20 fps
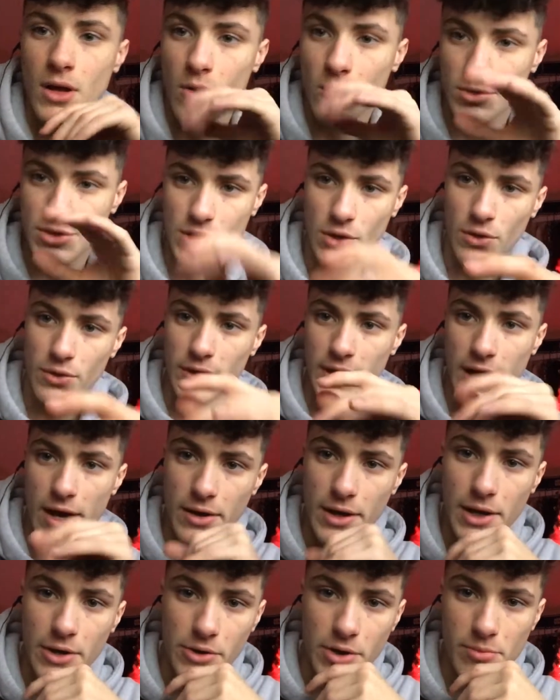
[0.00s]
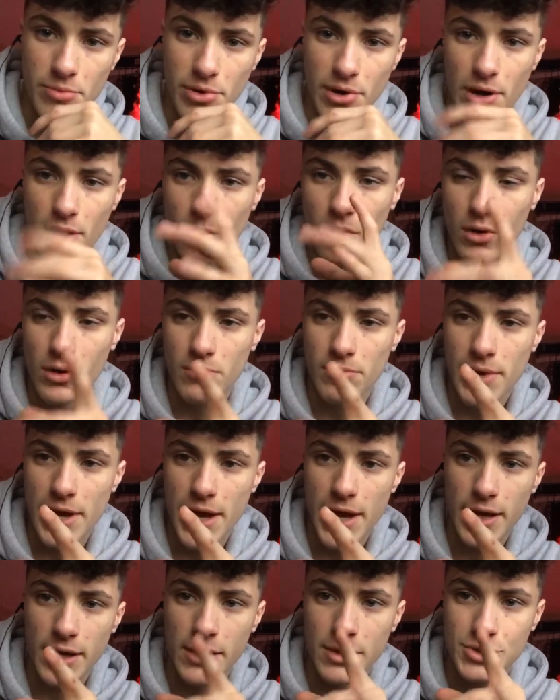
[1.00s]
What's going down, Niner Empire? Welcome
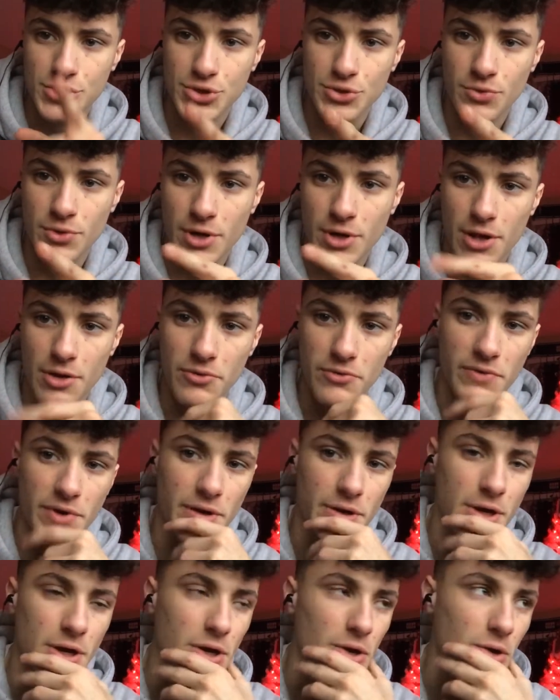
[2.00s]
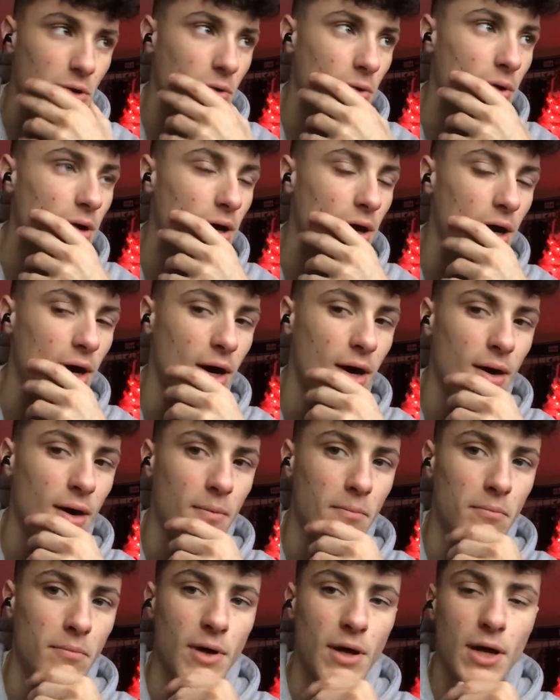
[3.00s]
back to another video.
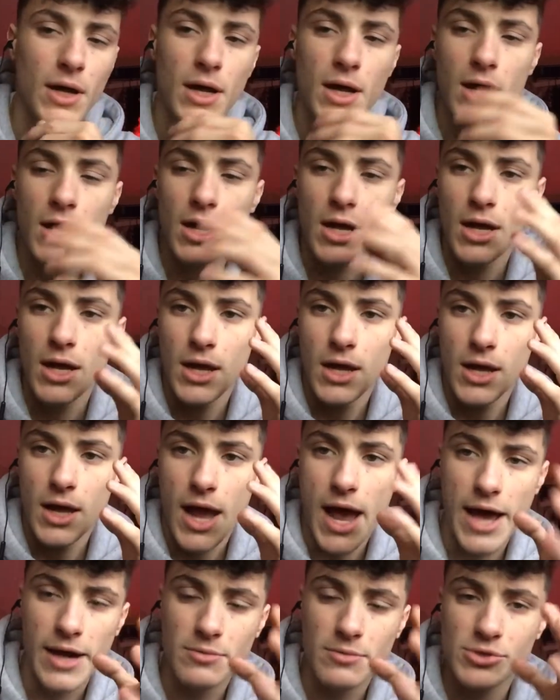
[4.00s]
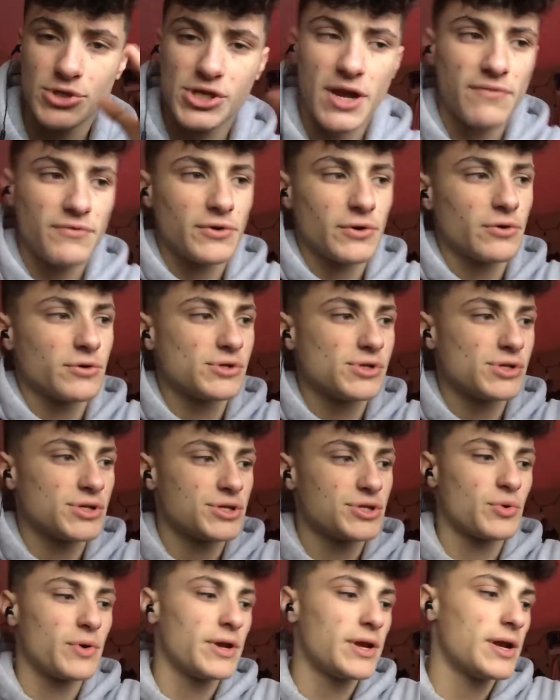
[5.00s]
Adam Schefter
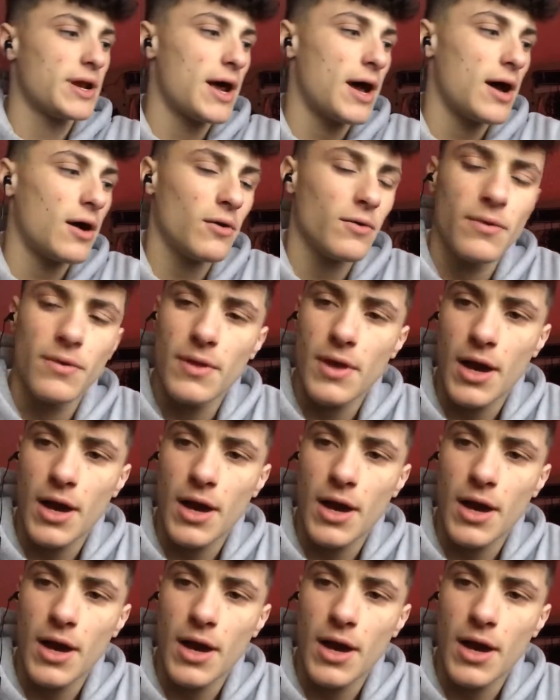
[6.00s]
just tweeted out